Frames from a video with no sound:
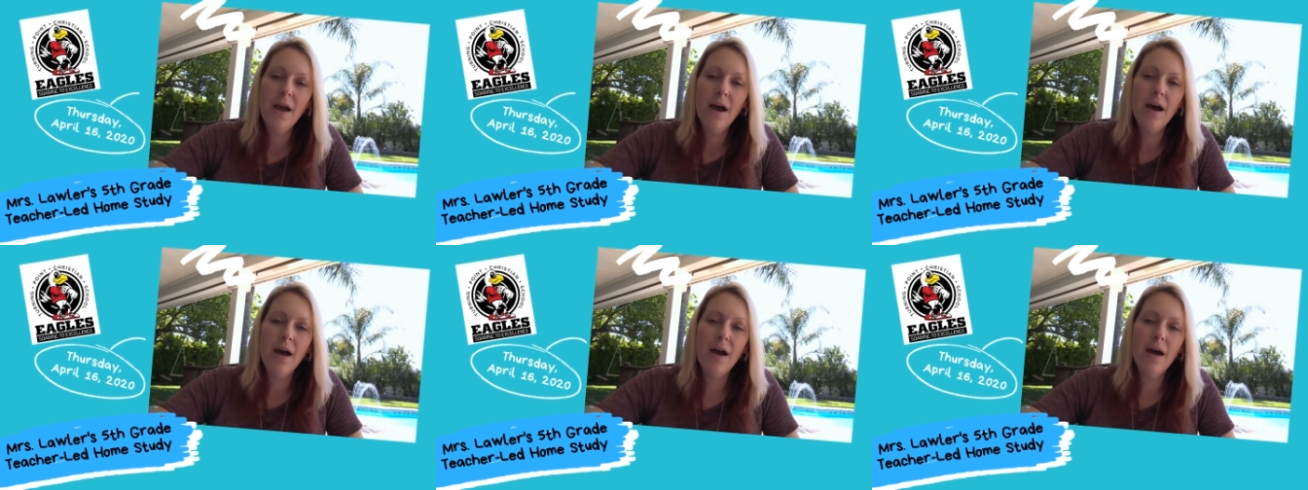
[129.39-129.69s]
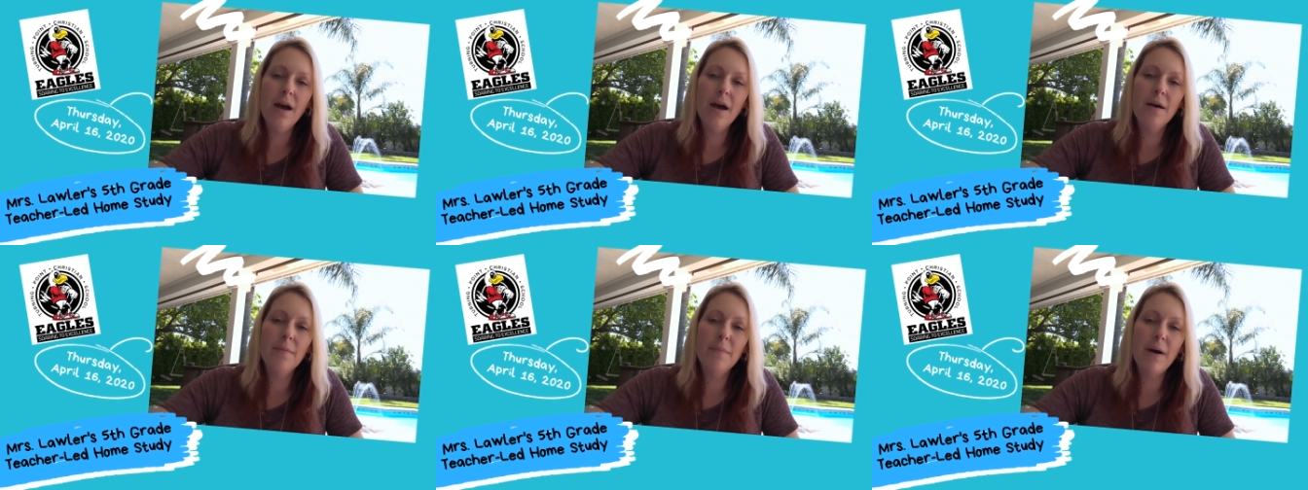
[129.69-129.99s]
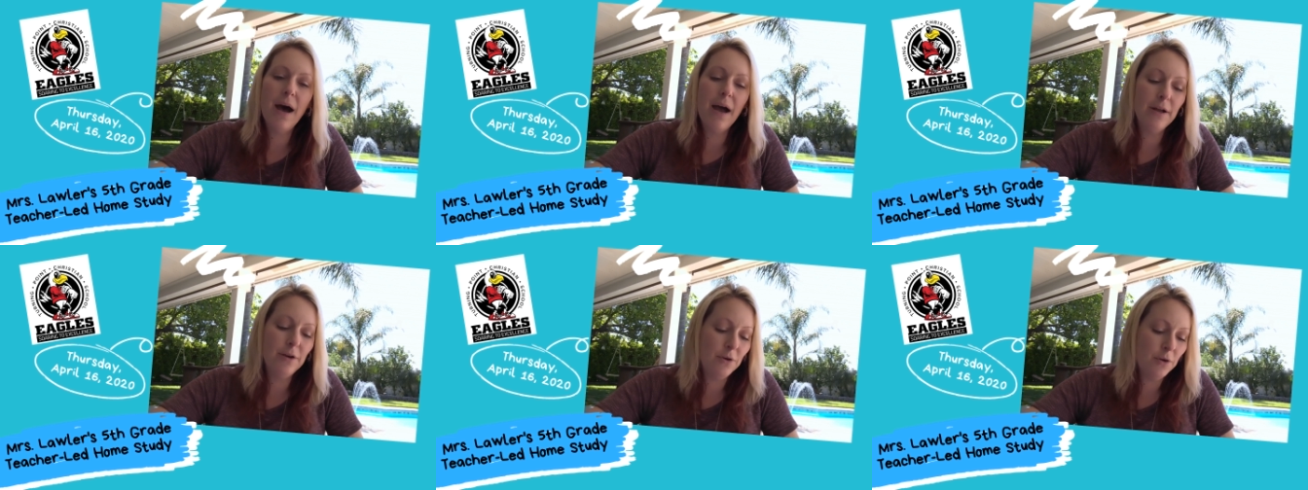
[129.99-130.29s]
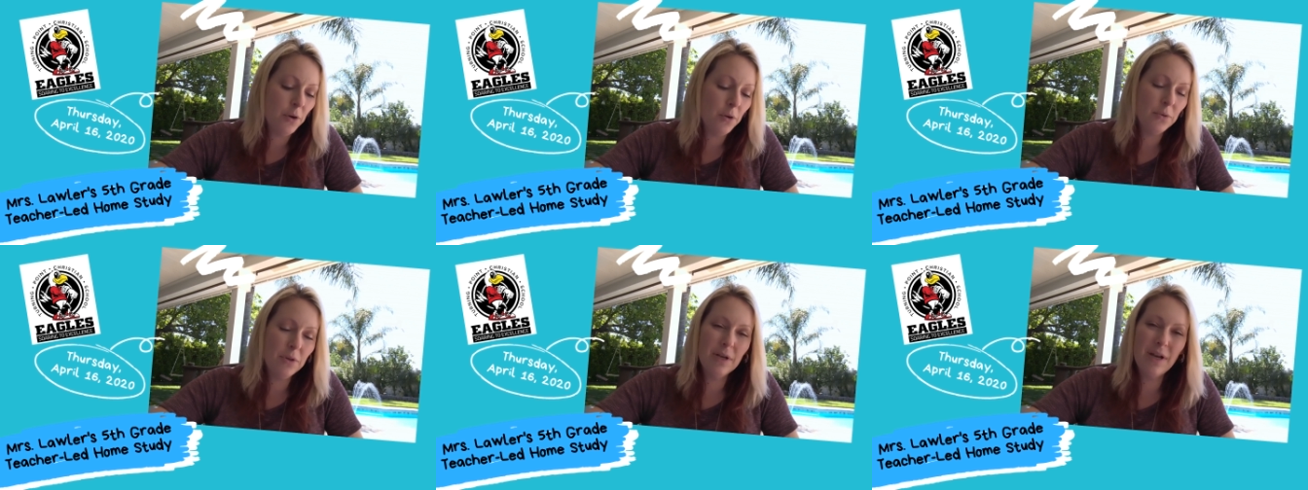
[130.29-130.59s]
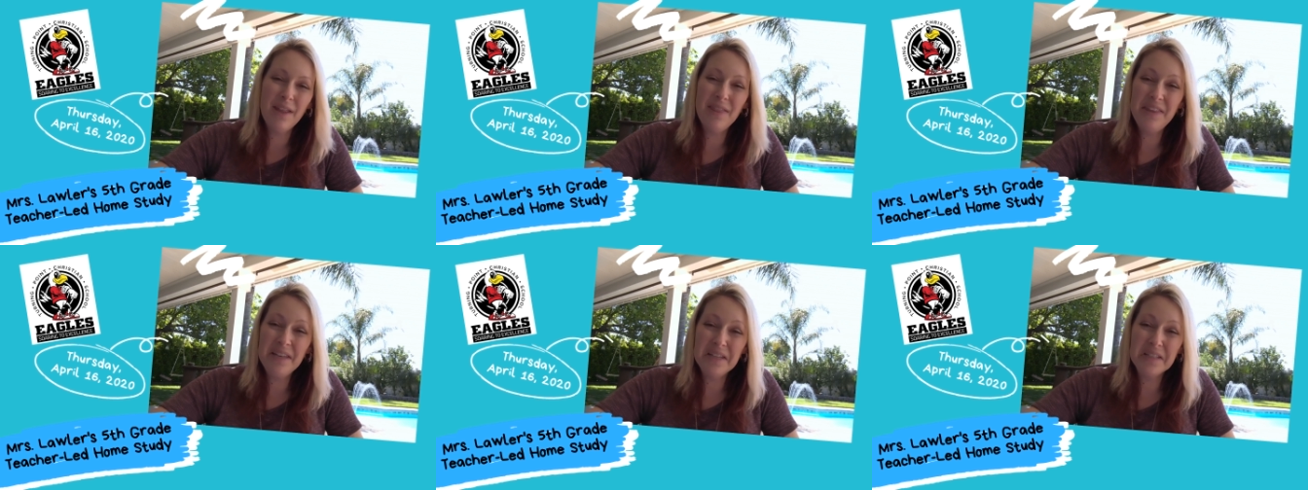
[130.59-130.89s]
Um, I know that
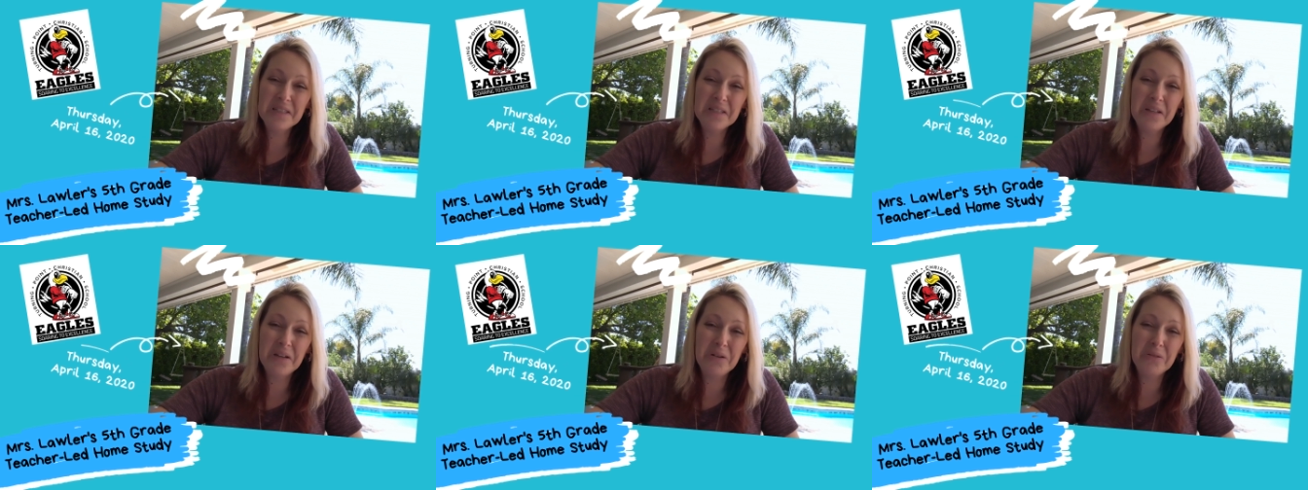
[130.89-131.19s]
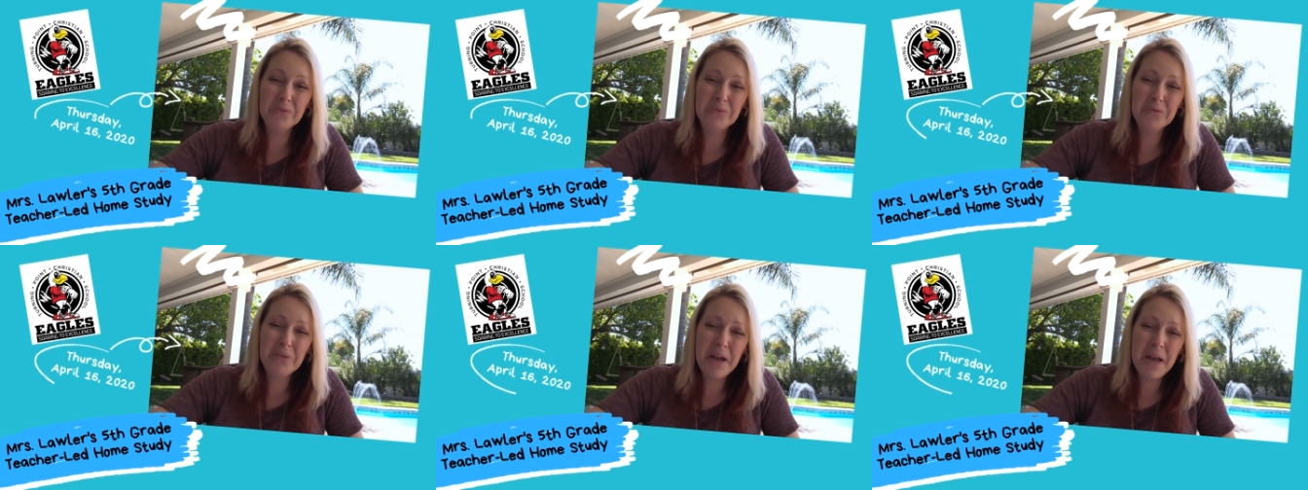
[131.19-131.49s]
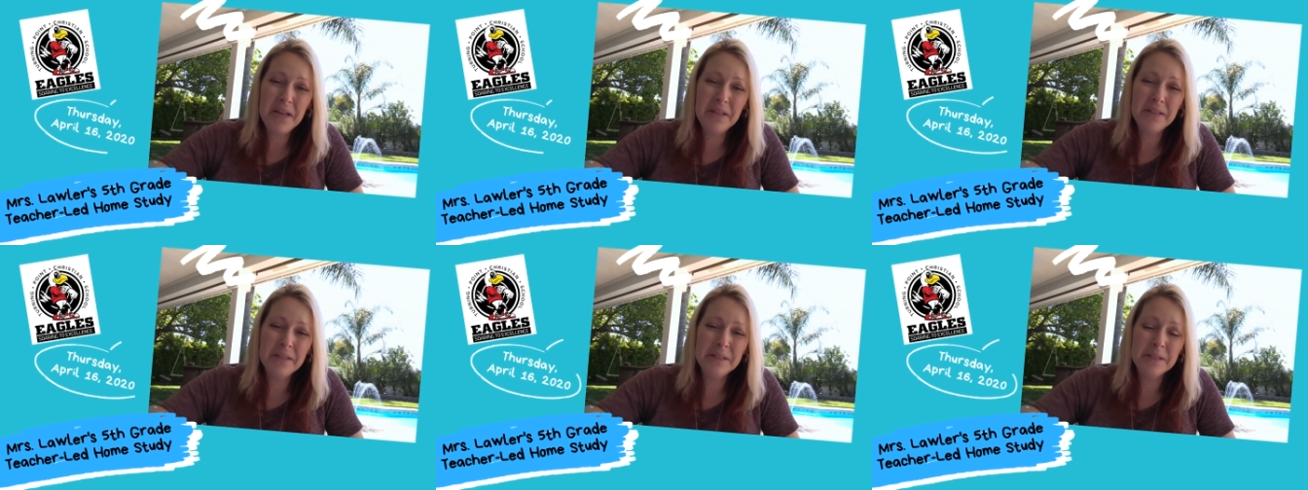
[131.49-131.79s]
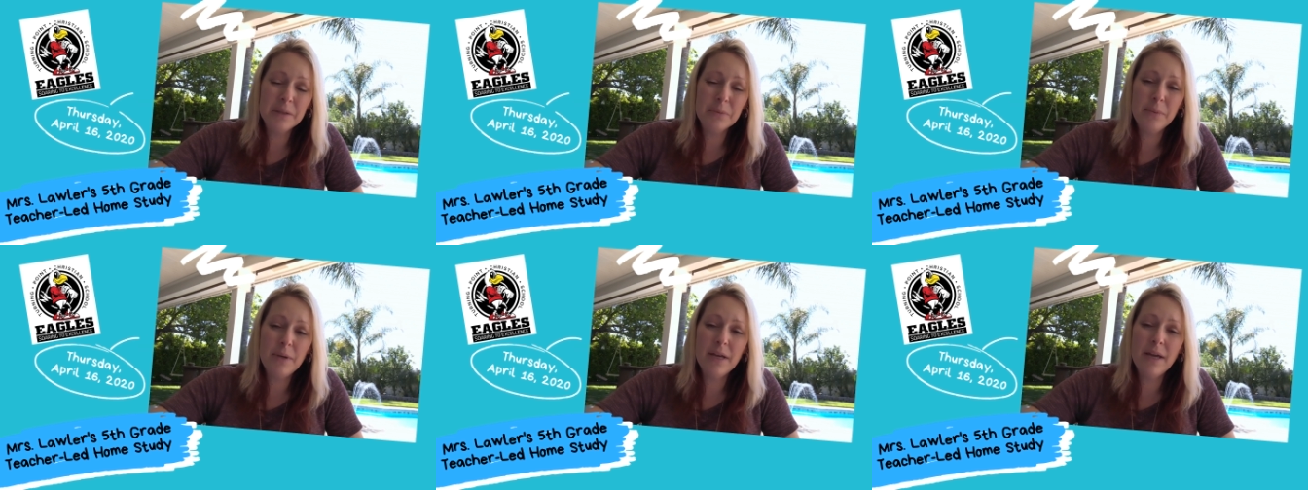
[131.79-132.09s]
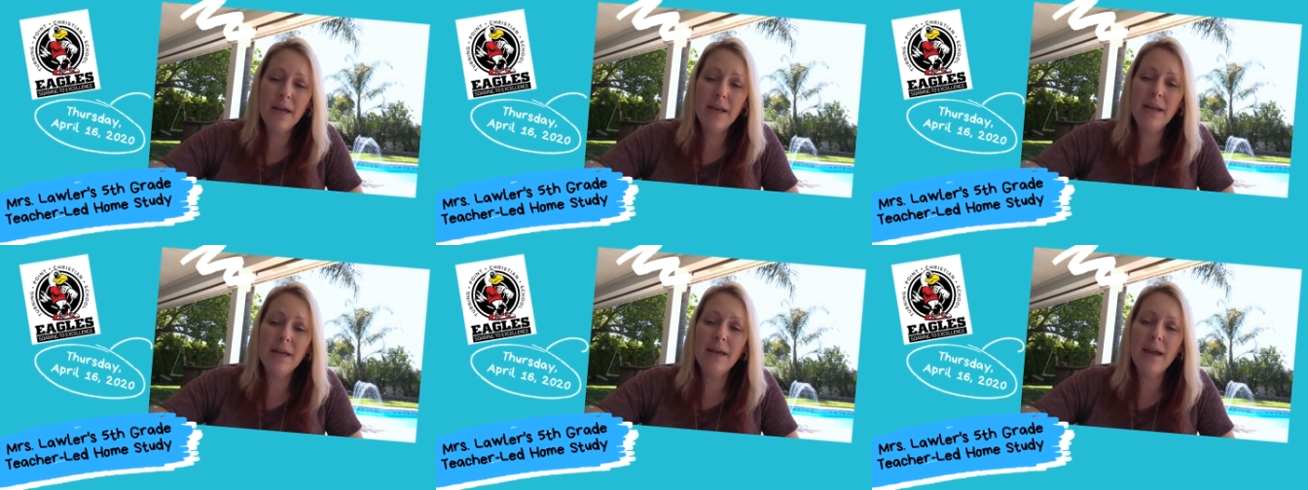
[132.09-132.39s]
I think it's going to rain this
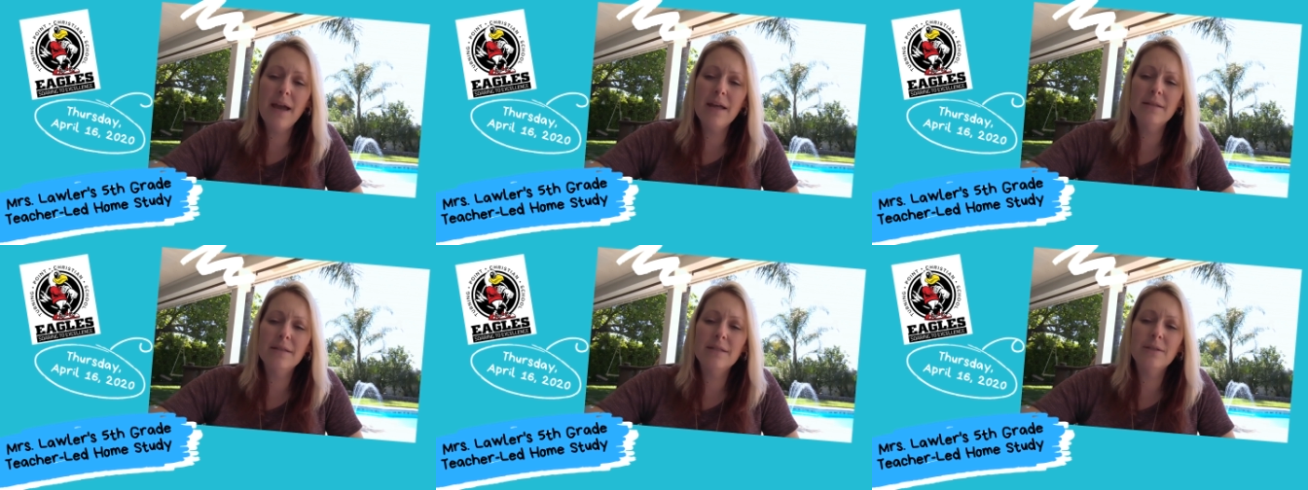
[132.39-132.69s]
weekend again.